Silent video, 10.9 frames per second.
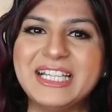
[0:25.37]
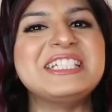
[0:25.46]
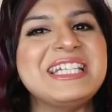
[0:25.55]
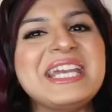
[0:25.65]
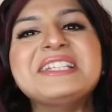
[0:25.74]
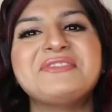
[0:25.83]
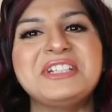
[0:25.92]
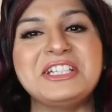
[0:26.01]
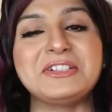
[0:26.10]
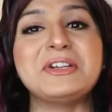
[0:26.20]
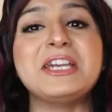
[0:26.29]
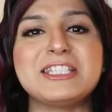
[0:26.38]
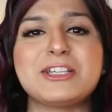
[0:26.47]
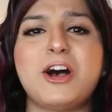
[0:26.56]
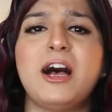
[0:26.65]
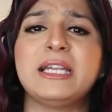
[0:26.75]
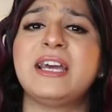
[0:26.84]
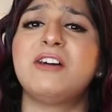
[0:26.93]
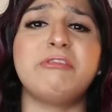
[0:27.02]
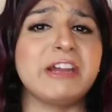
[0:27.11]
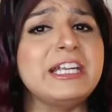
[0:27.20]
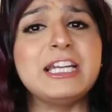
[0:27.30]
Today's video is on
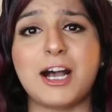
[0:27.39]
a very